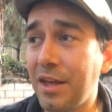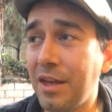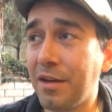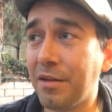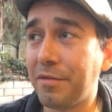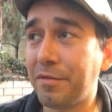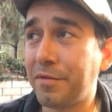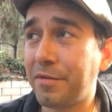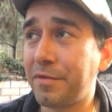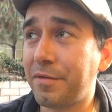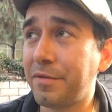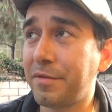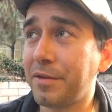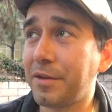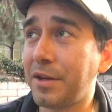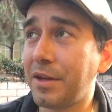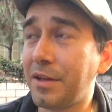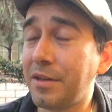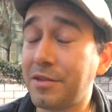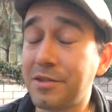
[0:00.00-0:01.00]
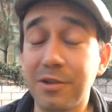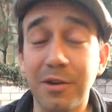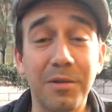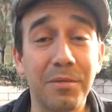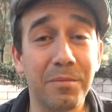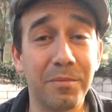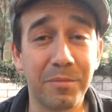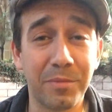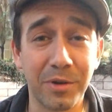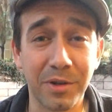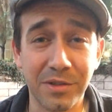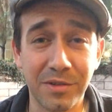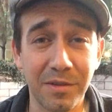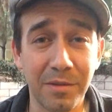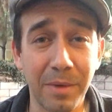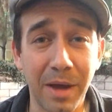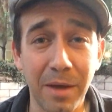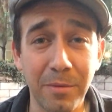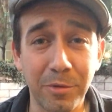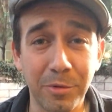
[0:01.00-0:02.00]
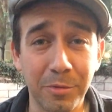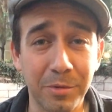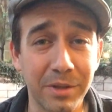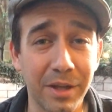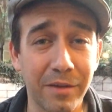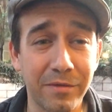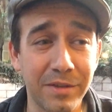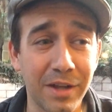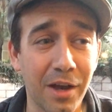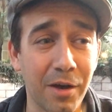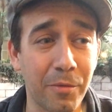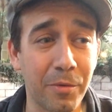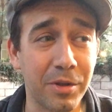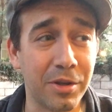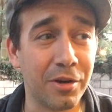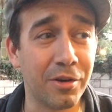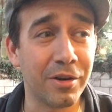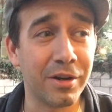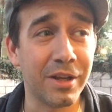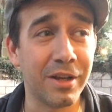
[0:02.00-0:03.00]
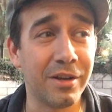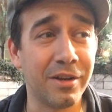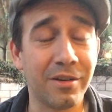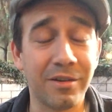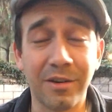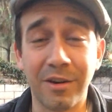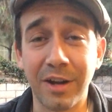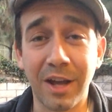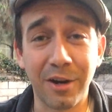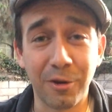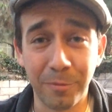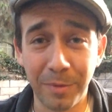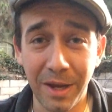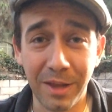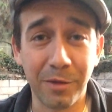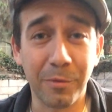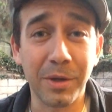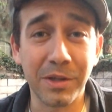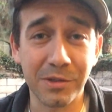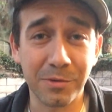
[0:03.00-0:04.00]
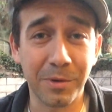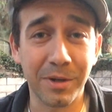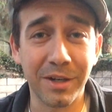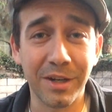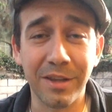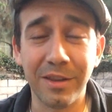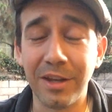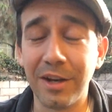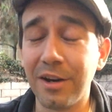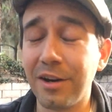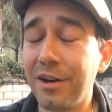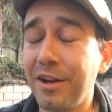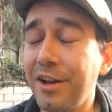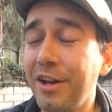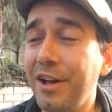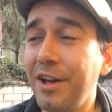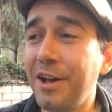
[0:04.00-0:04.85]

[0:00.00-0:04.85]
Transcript: if certain books of the Bible were left out when you already are not obeying the ones written in there?